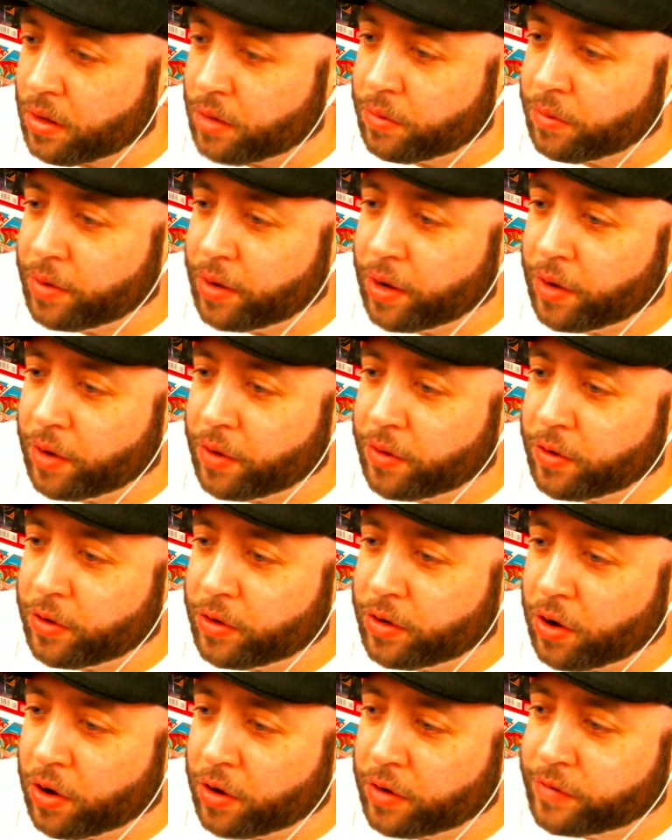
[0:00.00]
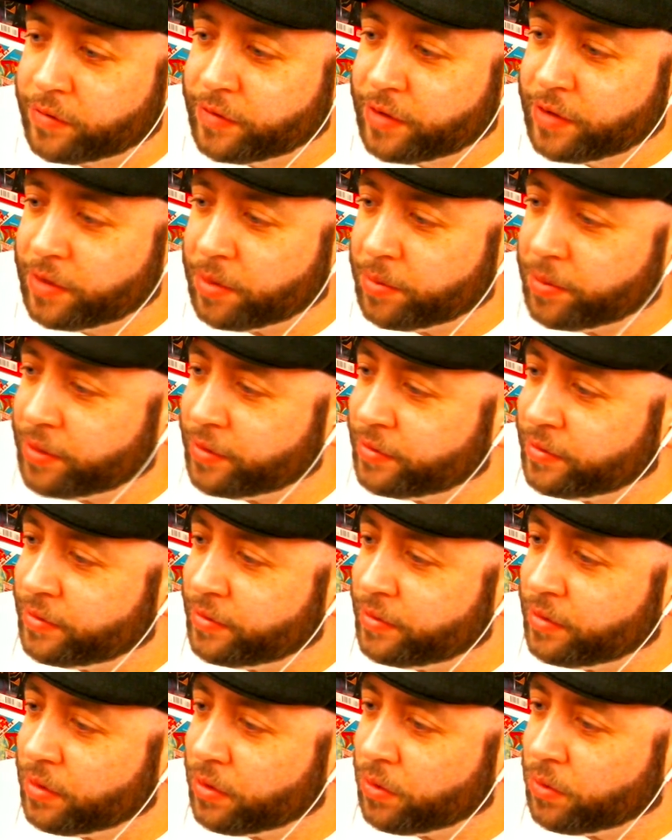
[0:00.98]
Wait, are there guards coming?
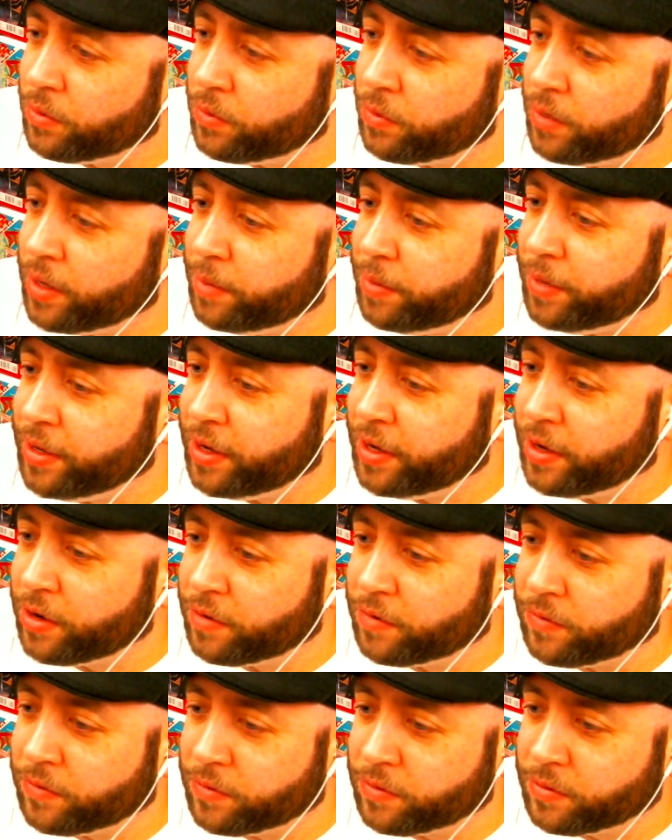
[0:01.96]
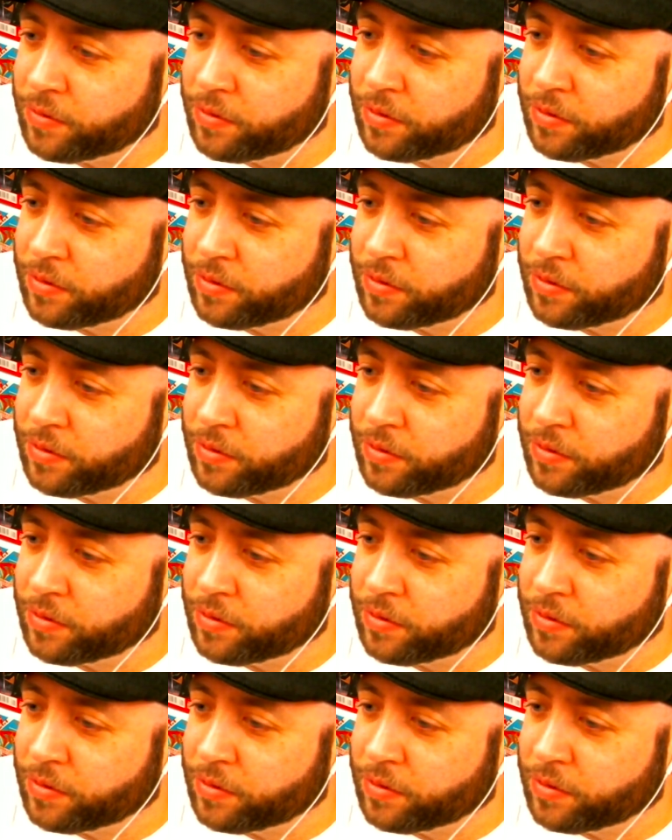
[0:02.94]
Oh wait, be careful.